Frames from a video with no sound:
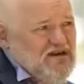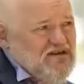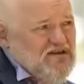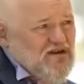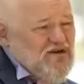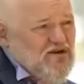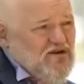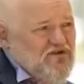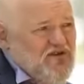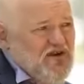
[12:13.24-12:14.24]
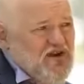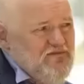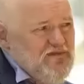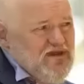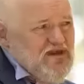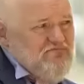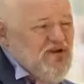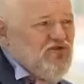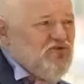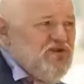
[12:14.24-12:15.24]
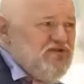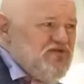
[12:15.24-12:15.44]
in Syria, because when